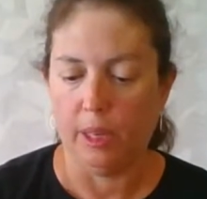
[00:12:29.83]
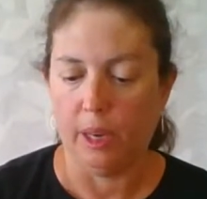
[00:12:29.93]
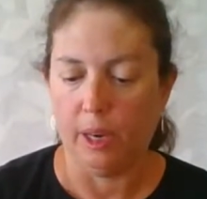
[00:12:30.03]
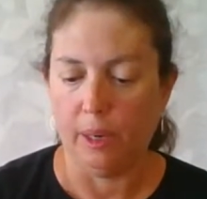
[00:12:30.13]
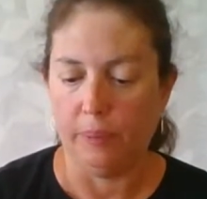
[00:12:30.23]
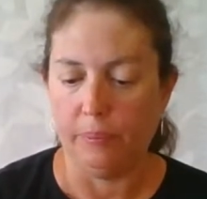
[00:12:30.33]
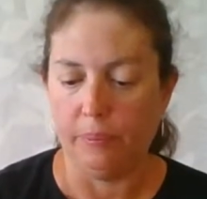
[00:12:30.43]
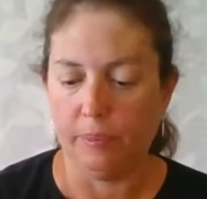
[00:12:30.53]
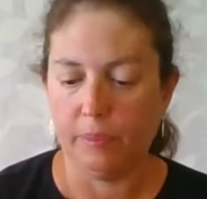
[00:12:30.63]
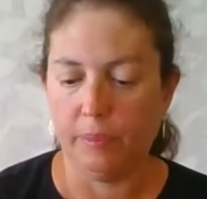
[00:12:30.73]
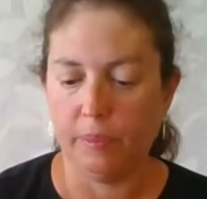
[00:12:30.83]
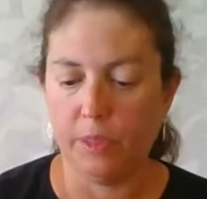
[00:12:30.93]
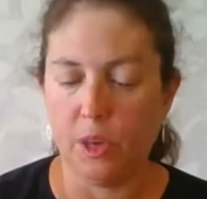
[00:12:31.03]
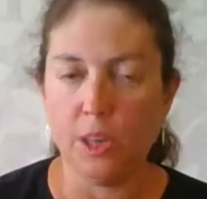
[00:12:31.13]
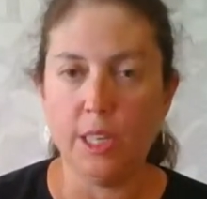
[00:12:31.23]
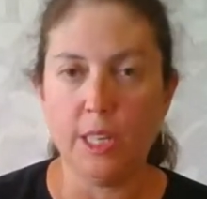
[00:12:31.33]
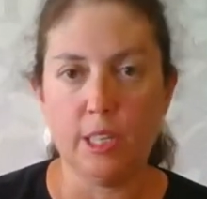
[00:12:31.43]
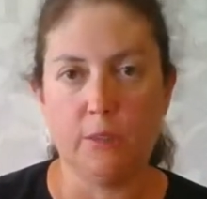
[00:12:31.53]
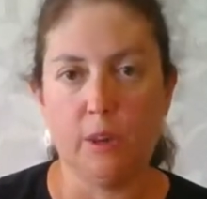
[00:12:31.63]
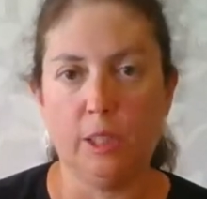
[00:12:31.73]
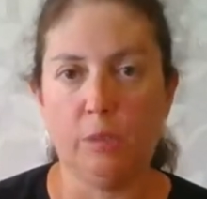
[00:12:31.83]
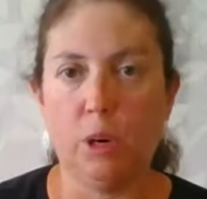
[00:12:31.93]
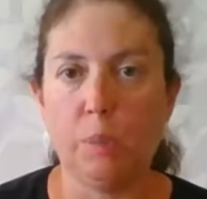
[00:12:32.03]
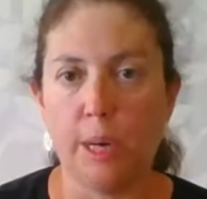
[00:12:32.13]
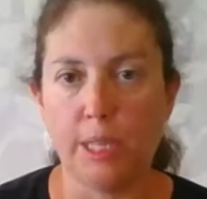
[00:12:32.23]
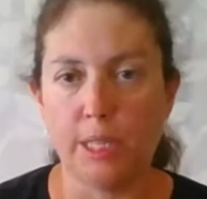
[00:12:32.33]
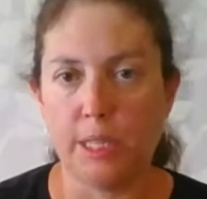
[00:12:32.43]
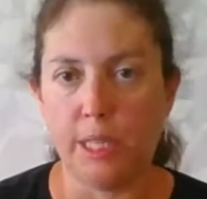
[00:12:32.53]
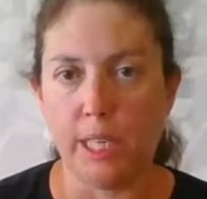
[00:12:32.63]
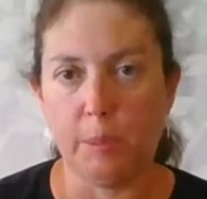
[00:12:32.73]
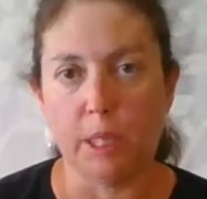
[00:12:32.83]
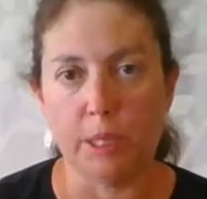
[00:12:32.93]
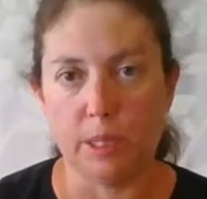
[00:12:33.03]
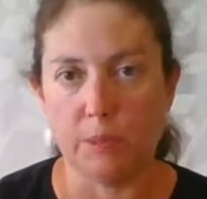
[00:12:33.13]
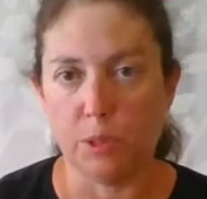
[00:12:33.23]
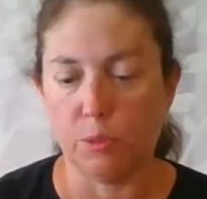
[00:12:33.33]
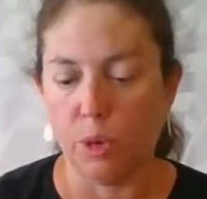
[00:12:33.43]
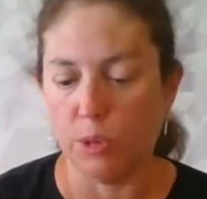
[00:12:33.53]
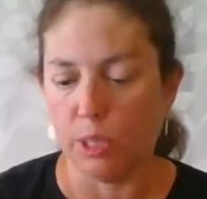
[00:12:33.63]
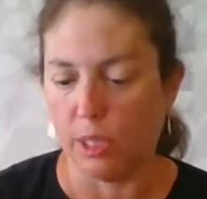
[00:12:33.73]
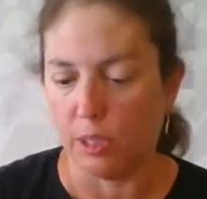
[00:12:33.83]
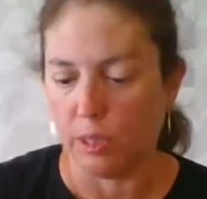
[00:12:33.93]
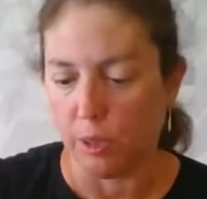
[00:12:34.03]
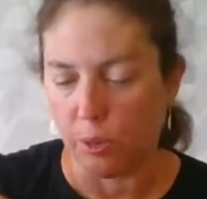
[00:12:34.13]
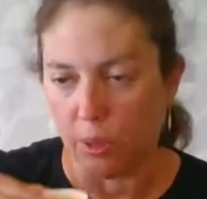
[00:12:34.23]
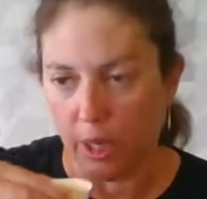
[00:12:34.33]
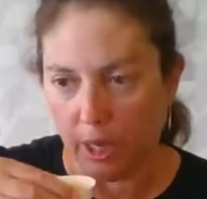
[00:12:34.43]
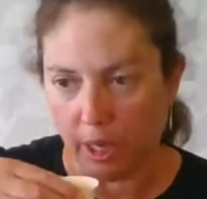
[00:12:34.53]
Dongding is a fairly robust tea because of its roasting, so